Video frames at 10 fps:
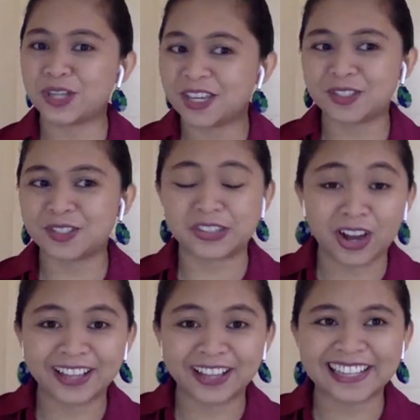is
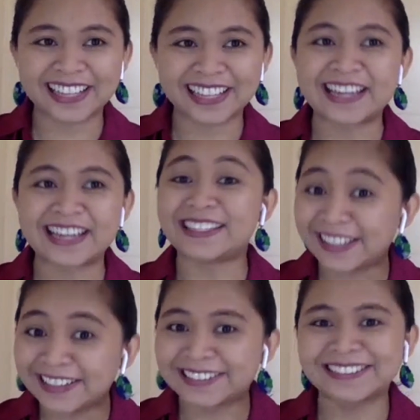not an
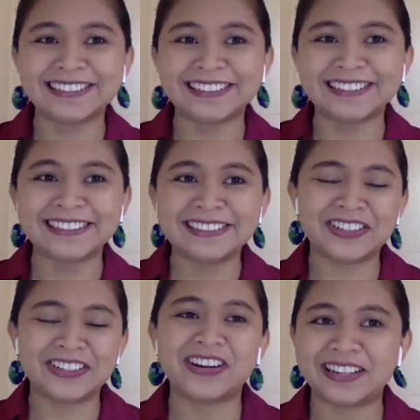ideal
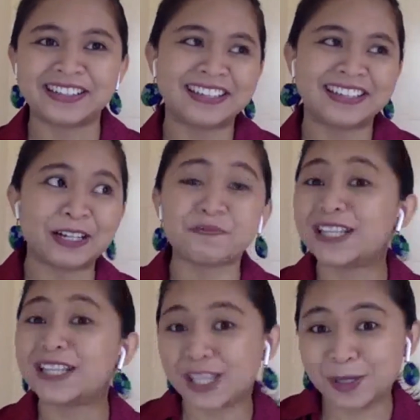
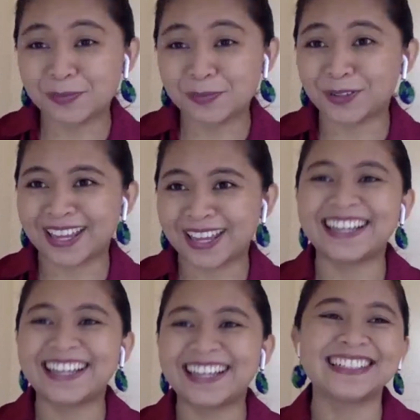medium for
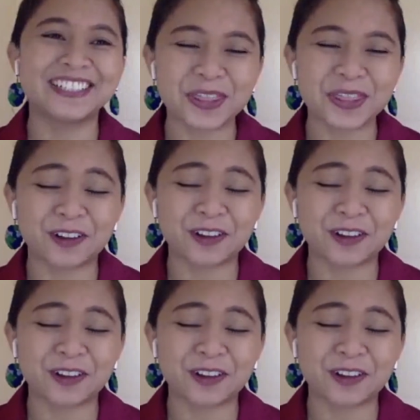the growth of